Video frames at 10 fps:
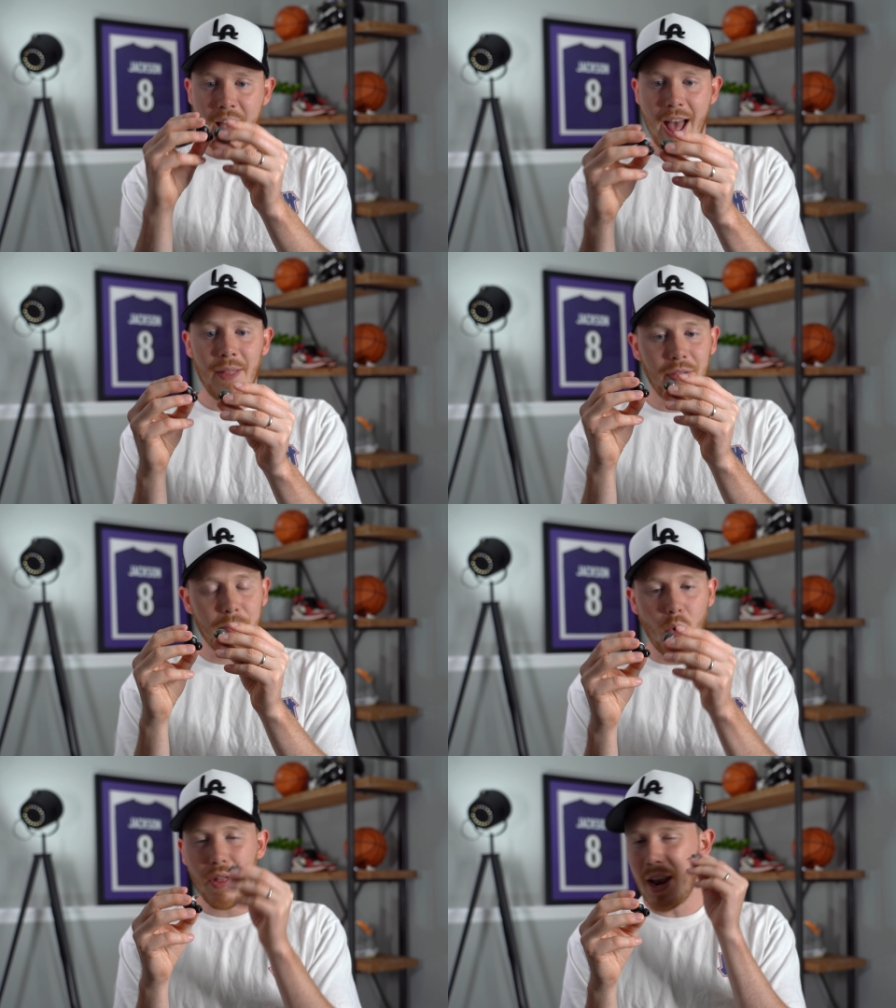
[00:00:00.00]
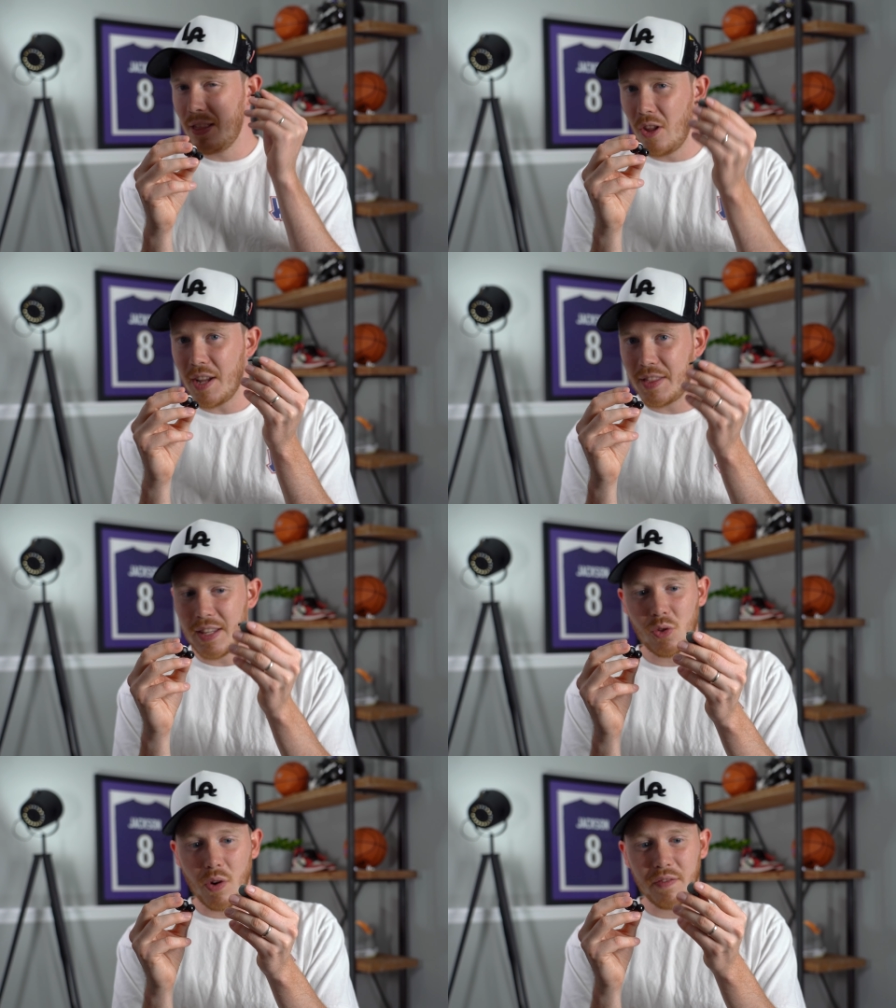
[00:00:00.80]
And the more that I look at
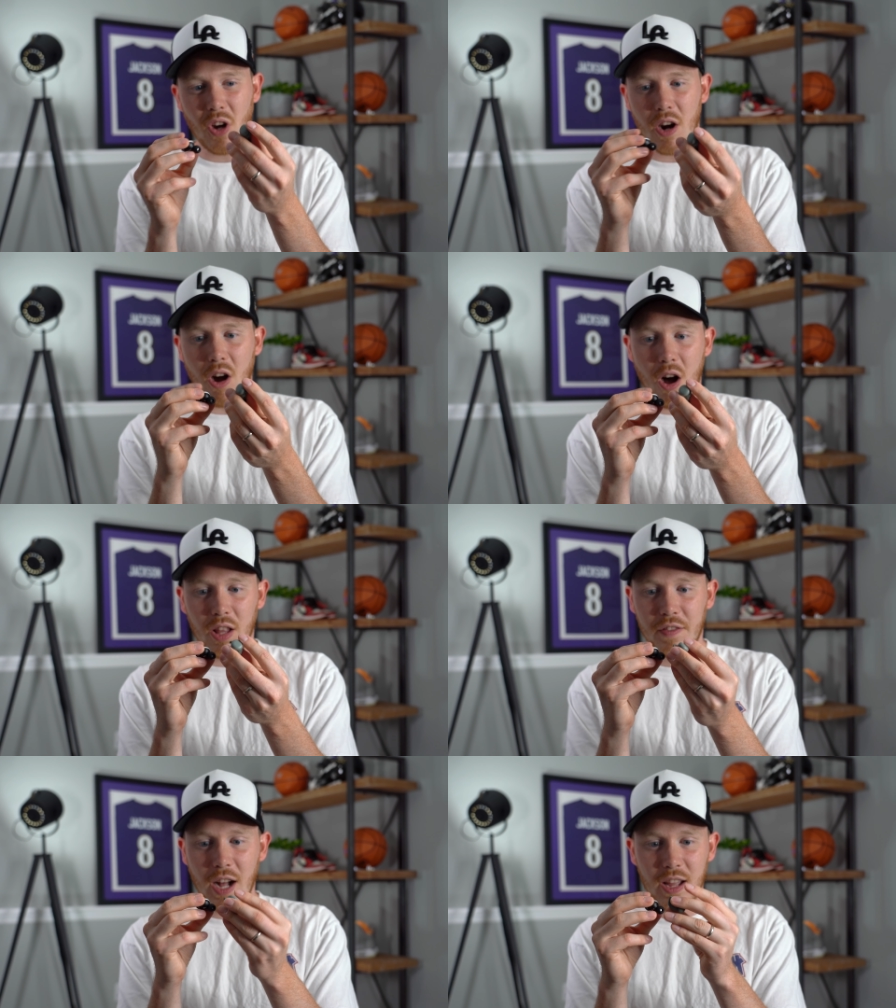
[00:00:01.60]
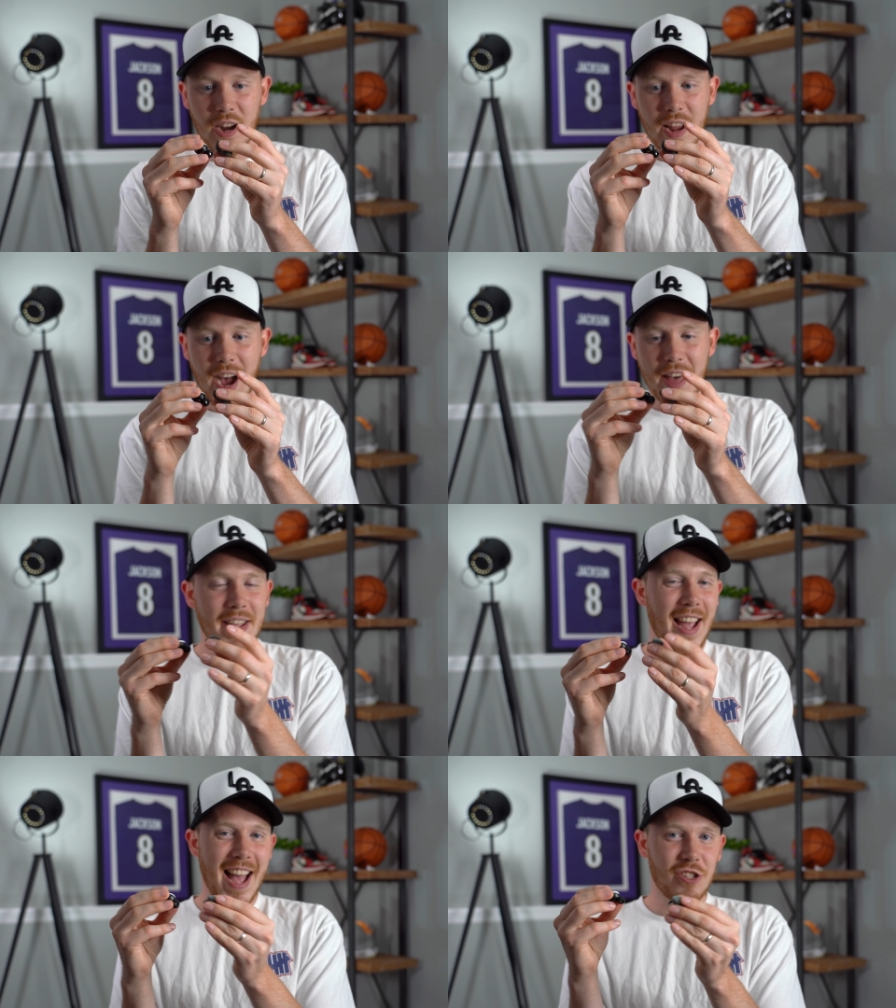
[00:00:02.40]
this sort of dark olive color, I
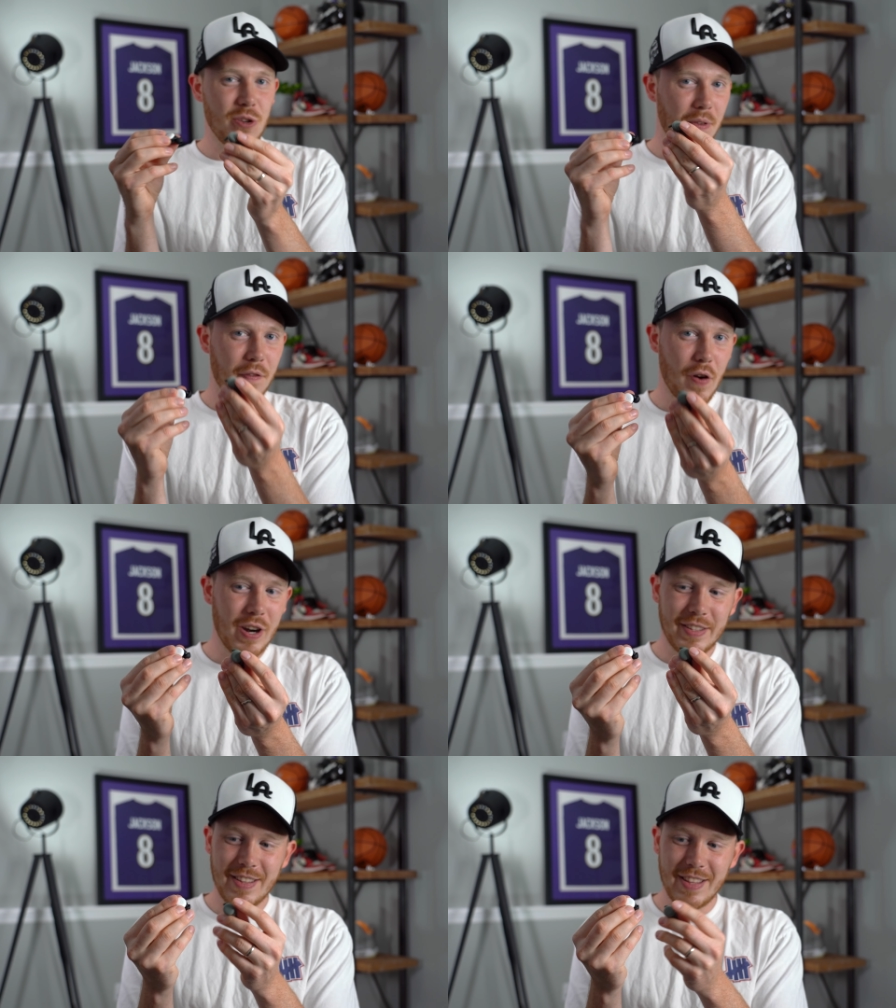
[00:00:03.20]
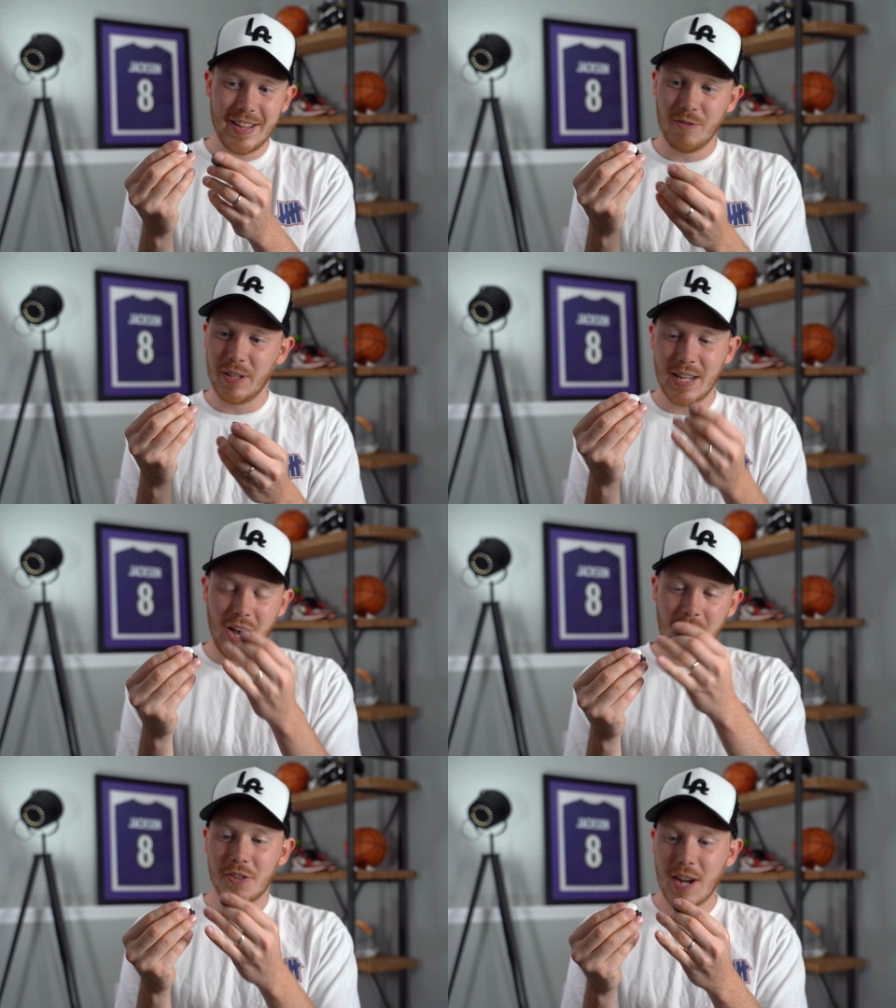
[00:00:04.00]
think I actually prefer it to the really
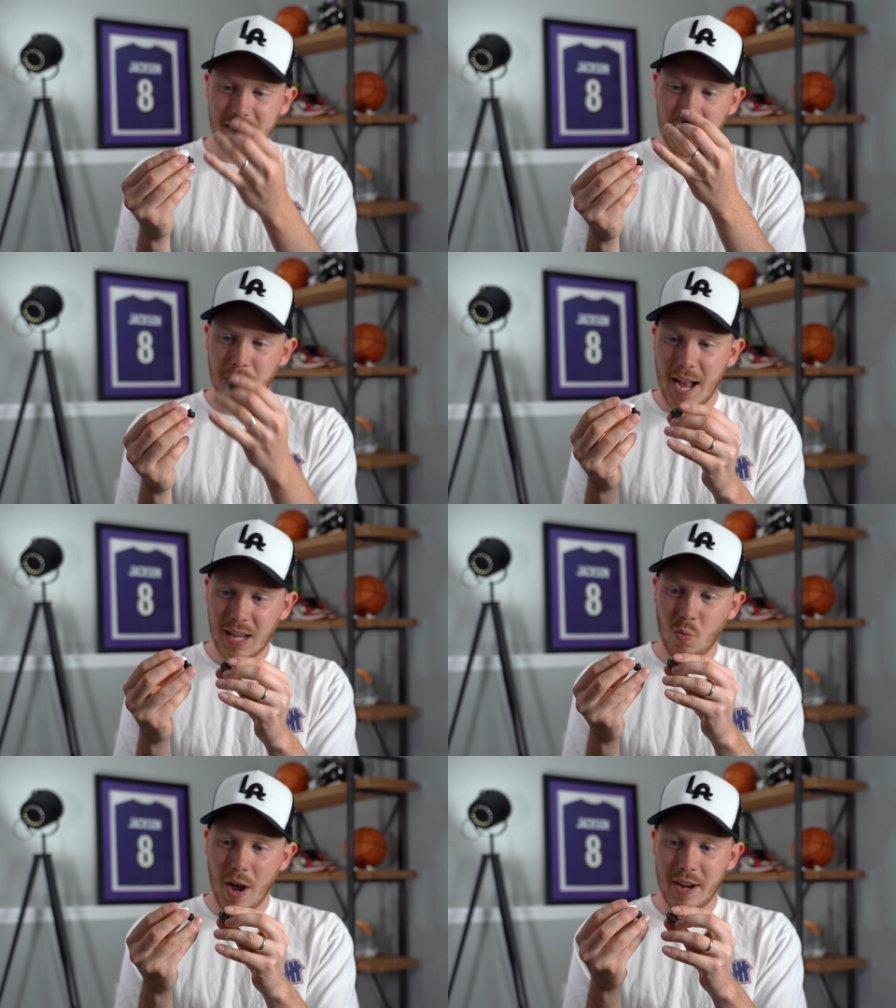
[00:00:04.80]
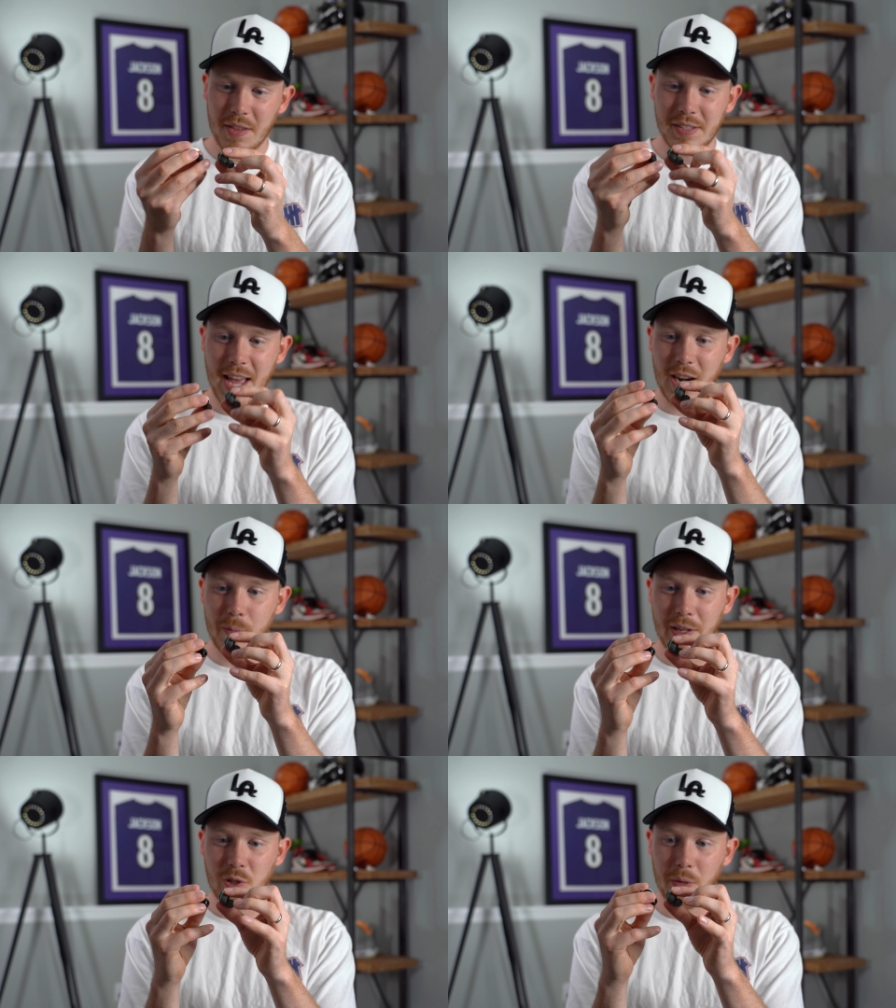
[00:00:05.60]
contrasty black and white on the standard
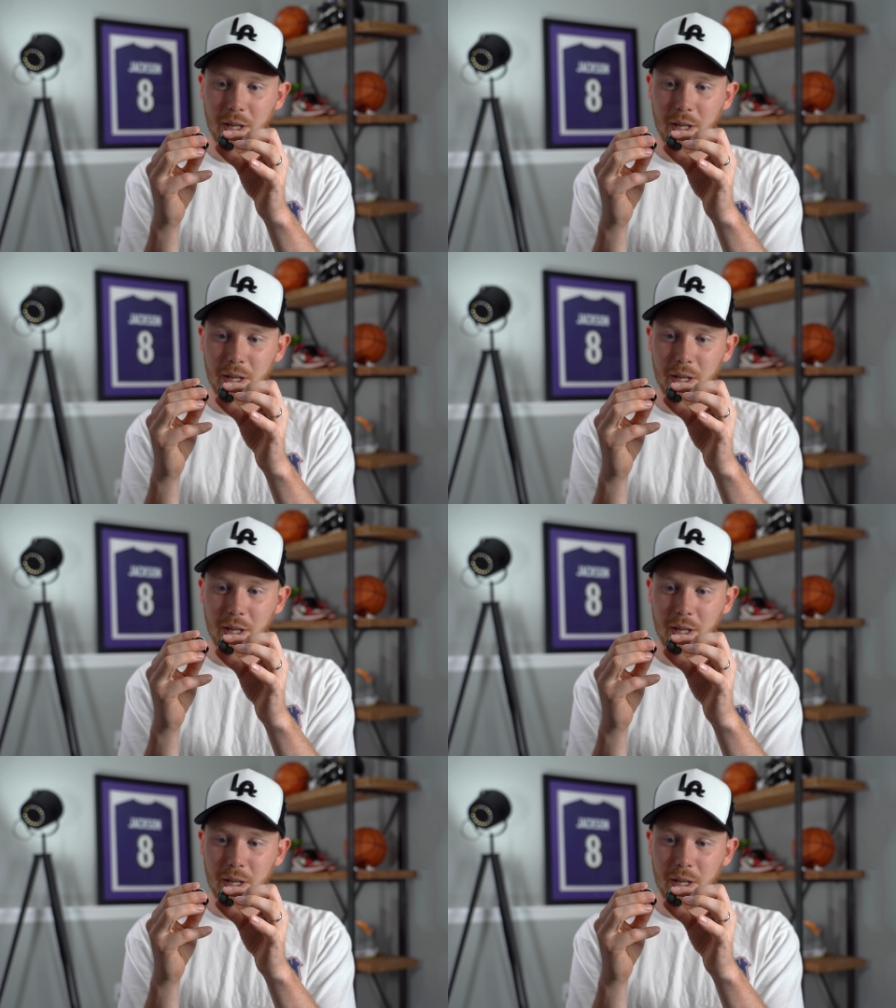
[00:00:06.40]
Pixel